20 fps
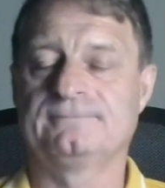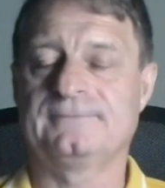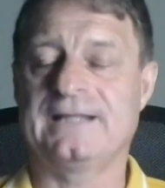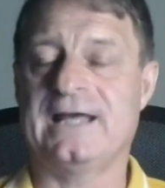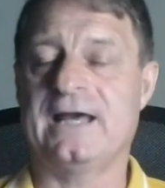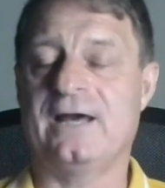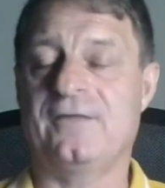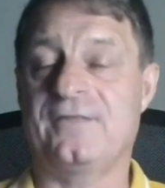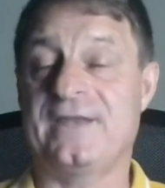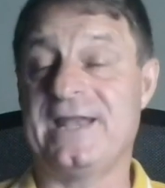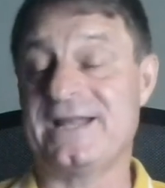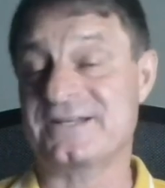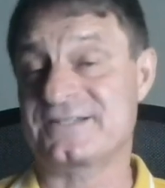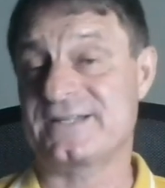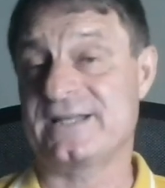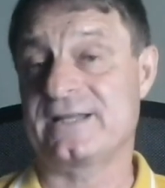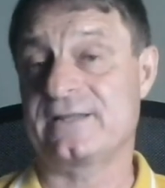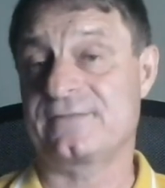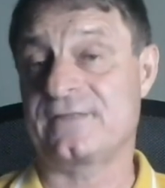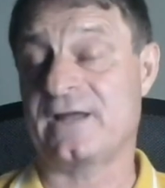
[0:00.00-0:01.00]
Now, the next
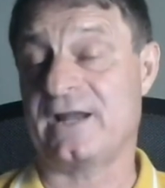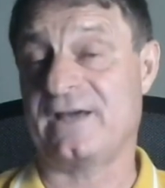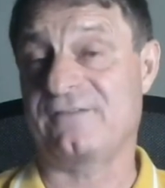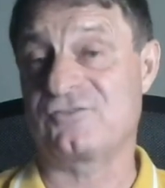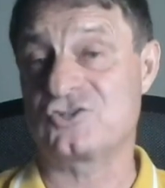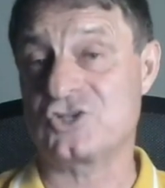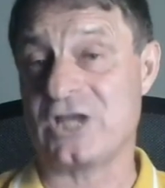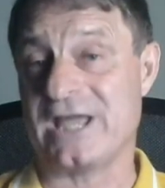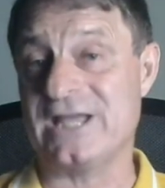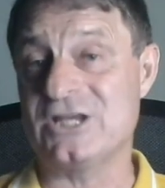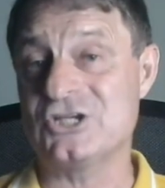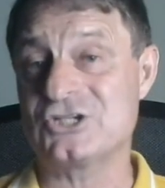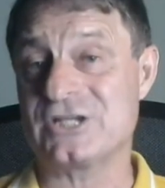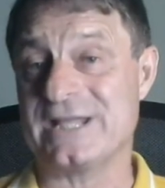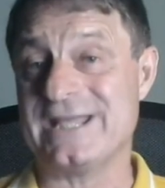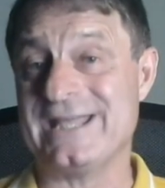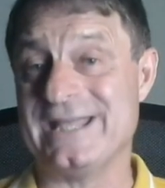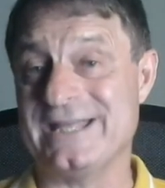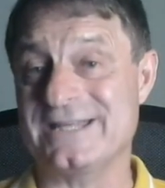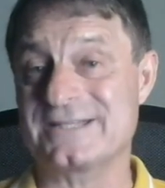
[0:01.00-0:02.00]
thing that I've
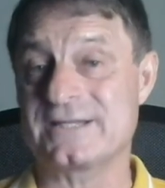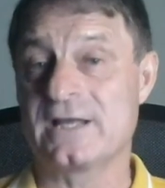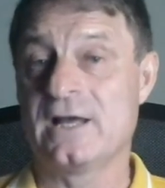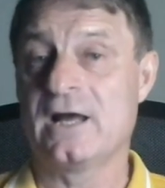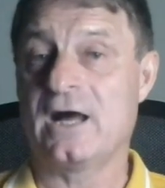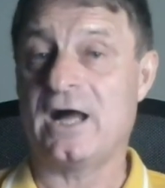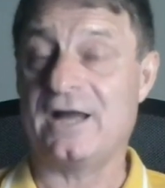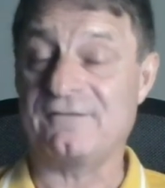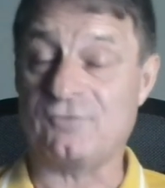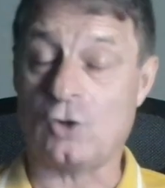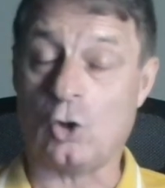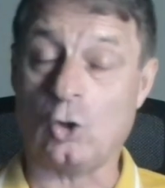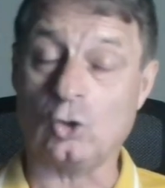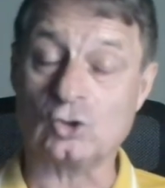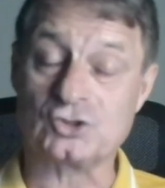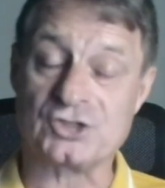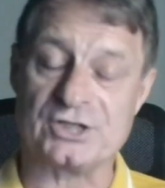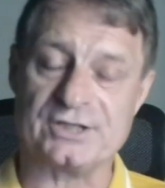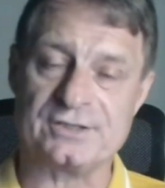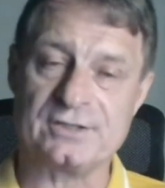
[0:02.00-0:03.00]
changed is I've
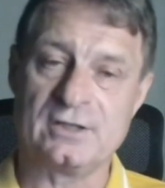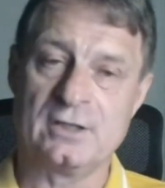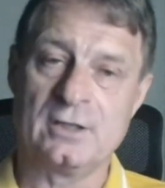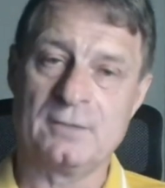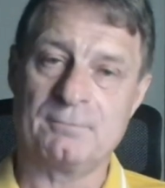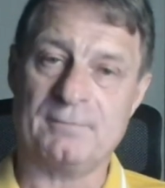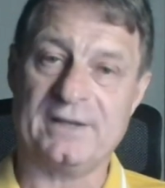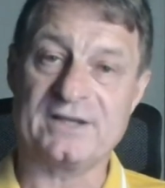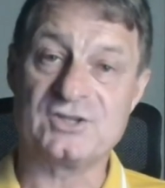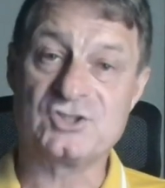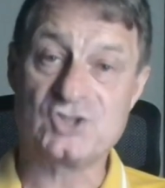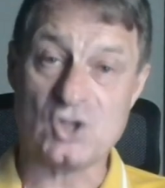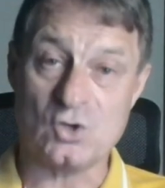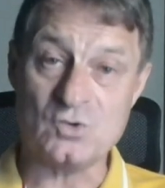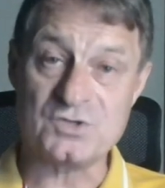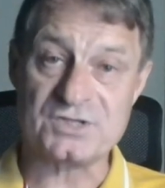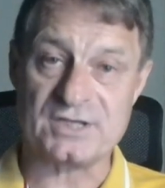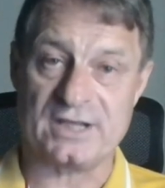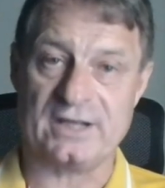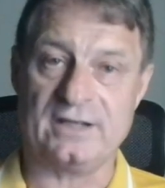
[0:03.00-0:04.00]
altered my
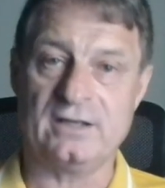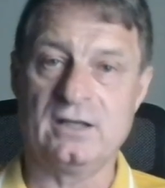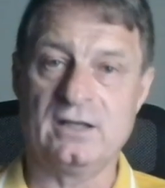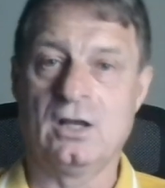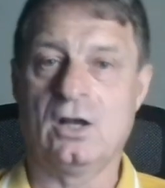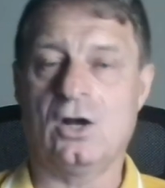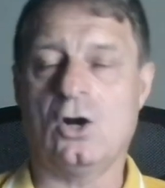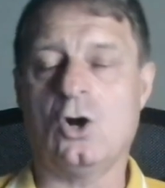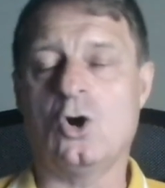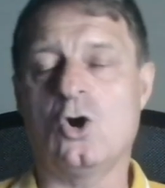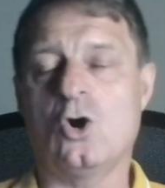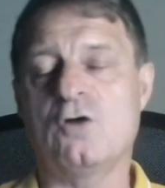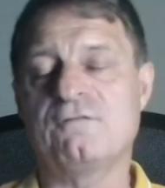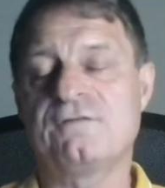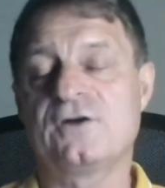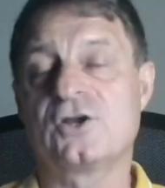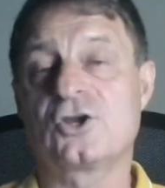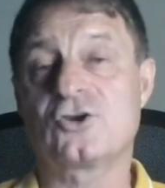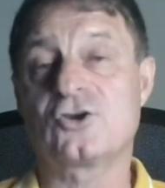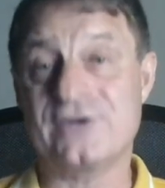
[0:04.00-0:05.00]
dosing
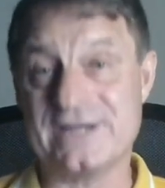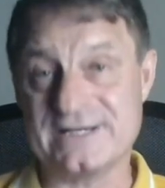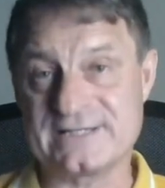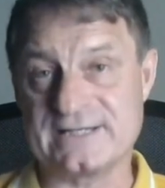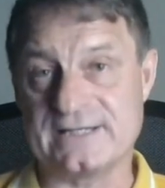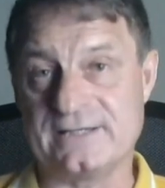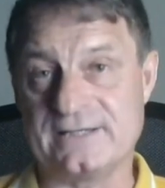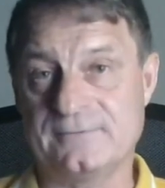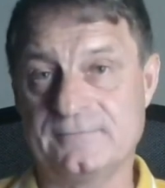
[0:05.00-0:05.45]
of creatine.